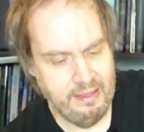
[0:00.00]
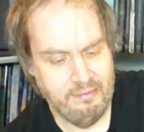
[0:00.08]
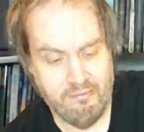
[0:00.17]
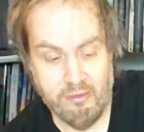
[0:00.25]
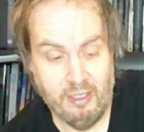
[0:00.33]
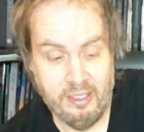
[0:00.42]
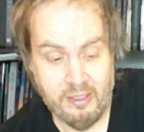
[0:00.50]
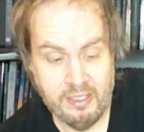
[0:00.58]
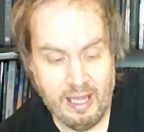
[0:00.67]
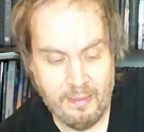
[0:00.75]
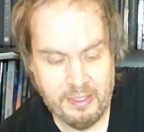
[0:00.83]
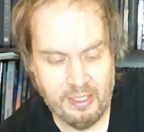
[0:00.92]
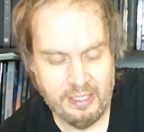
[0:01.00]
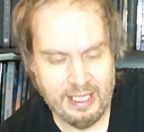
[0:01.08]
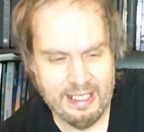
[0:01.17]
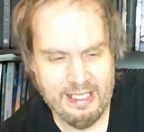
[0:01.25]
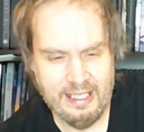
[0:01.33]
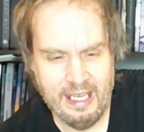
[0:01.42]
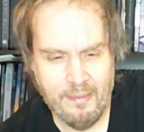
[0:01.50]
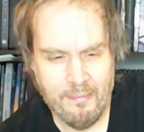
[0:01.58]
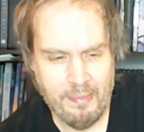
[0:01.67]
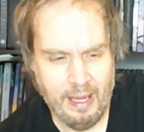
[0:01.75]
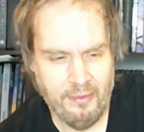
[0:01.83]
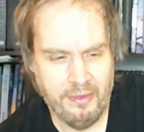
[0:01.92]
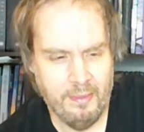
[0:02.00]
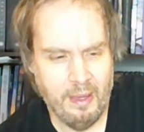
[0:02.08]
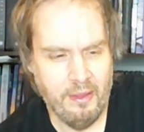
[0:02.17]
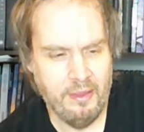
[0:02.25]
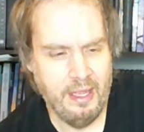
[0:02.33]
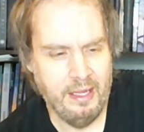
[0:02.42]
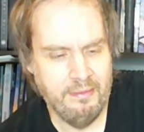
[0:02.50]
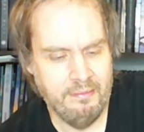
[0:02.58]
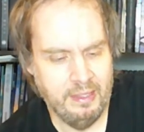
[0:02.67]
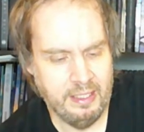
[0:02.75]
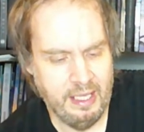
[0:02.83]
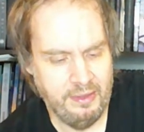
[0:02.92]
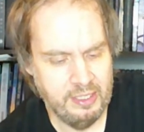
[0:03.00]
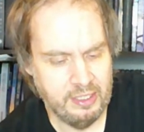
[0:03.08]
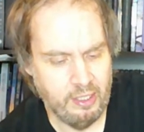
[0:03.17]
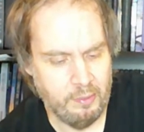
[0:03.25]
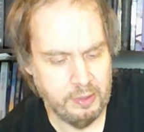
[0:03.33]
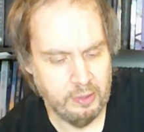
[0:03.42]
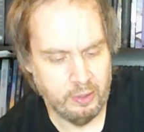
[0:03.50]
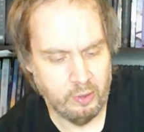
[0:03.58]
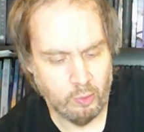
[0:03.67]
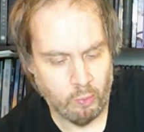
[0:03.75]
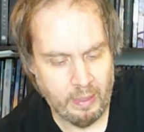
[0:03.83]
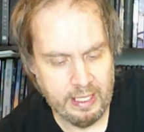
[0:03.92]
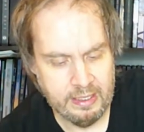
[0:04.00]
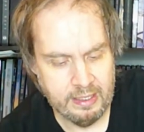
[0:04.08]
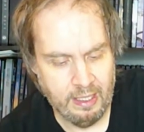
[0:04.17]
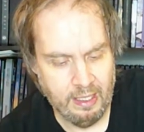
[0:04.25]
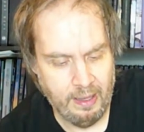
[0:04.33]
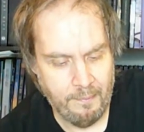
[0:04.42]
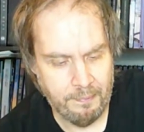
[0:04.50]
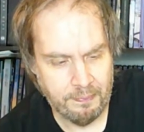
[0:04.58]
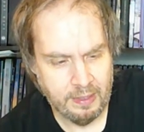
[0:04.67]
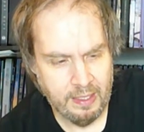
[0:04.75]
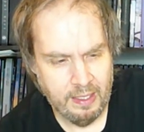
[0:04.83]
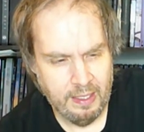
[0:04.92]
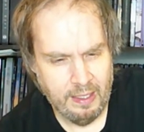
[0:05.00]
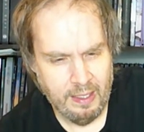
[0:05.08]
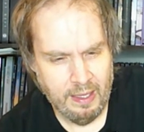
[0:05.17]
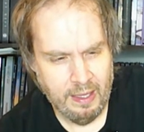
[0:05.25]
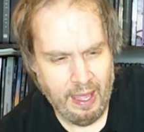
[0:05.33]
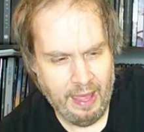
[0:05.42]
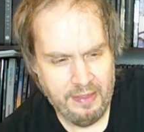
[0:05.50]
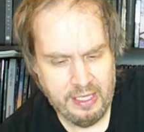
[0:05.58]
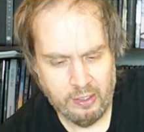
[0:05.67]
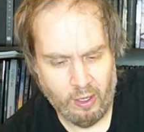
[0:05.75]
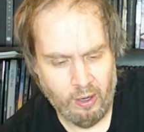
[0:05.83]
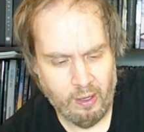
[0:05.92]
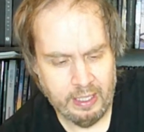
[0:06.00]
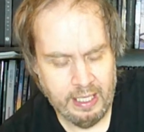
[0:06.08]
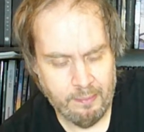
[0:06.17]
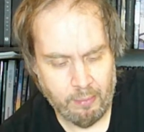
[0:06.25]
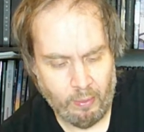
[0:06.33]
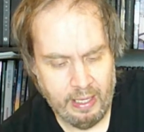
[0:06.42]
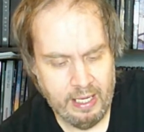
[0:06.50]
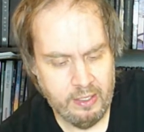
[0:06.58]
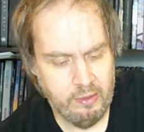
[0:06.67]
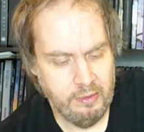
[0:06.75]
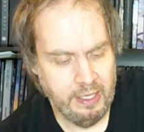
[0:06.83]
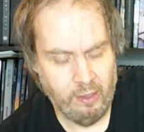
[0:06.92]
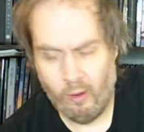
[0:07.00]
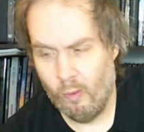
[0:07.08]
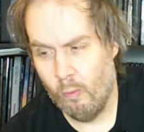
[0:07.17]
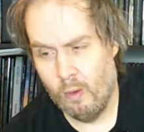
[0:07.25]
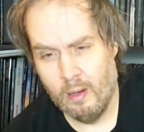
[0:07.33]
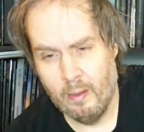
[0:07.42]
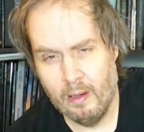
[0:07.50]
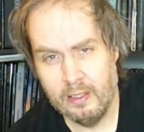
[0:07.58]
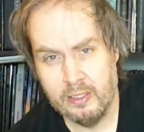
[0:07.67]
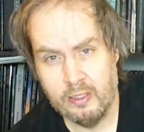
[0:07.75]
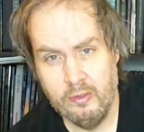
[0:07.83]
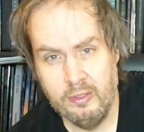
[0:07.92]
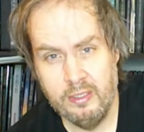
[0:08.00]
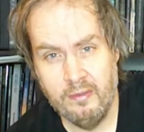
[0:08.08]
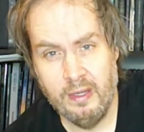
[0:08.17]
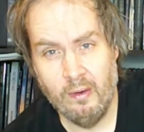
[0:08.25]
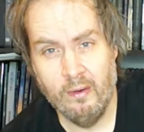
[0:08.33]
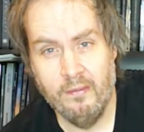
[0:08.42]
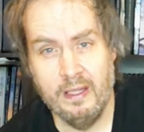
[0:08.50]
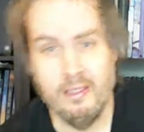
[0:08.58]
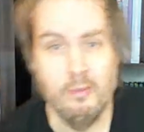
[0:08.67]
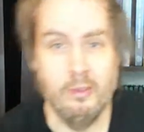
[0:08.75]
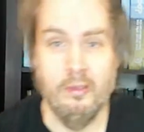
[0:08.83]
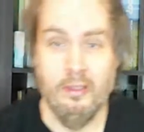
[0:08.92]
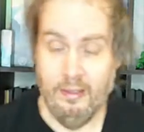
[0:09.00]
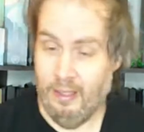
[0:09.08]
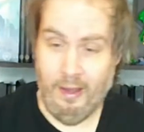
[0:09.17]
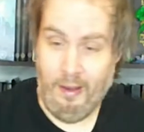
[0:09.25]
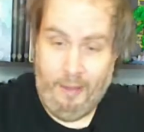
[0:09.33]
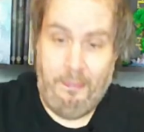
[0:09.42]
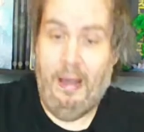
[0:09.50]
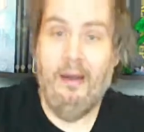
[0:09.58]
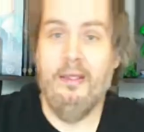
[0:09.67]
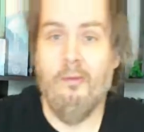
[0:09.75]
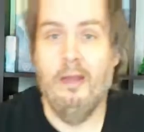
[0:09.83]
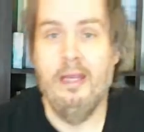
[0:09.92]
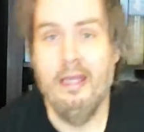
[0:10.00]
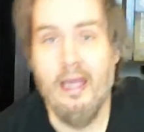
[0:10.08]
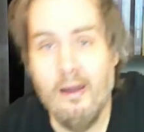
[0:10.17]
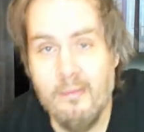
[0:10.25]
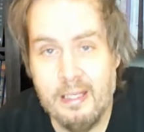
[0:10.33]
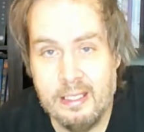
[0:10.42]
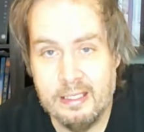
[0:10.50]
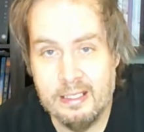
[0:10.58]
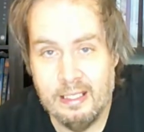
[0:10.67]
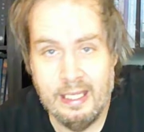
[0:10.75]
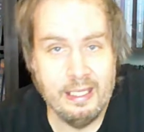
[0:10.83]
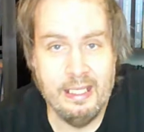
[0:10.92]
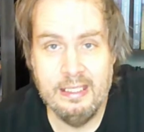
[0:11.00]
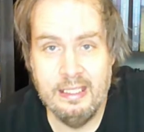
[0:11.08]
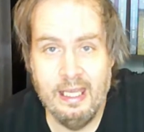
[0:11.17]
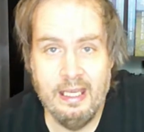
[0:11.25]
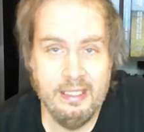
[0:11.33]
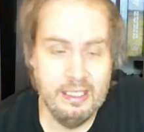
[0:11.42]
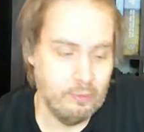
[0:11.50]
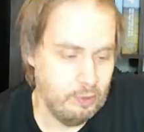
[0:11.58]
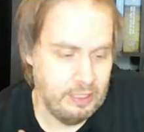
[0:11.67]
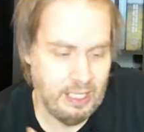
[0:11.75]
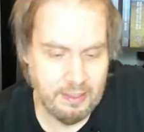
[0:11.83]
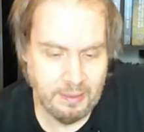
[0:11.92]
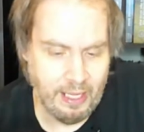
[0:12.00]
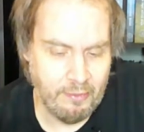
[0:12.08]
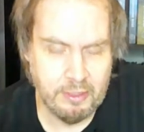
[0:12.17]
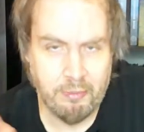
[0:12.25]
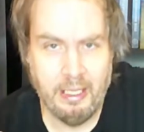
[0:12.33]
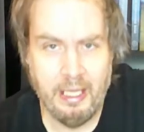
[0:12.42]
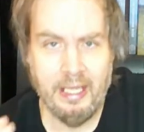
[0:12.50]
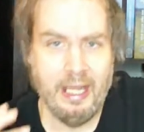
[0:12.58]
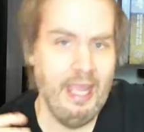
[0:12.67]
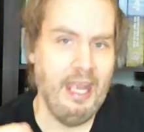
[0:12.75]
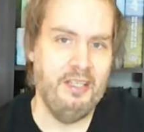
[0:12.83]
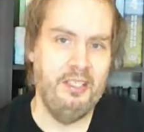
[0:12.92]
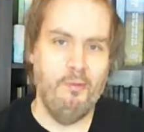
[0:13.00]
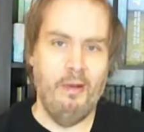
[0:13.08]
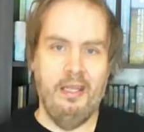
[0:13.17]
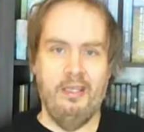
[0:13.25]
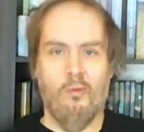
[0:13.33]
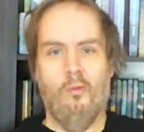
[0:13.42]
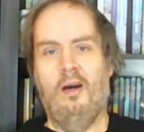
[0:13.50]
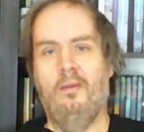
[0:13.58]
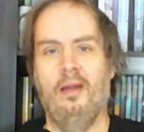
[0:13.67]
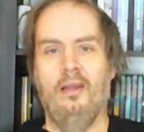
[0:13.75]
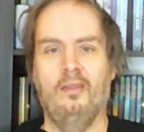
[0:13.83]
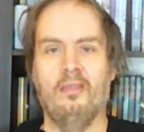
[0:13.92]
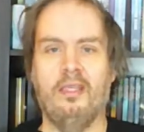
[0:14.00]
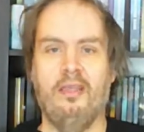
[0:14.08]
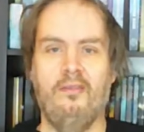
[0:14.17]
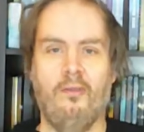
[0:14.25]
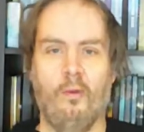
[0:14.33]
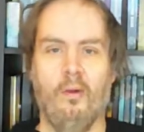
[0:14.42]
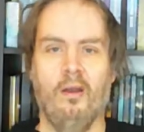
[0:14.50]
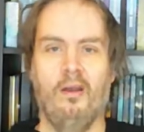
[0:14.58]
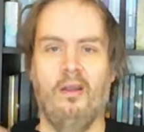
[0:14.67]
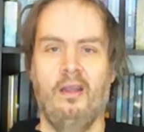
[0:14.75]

really there's not much else I can say about them other than, again, the sculpts look great, and these are, again, brand new. They are a Walmart exclusive. They're available apparently right now because, like I said, this was not something I was planning. I actually went into Walmart looking for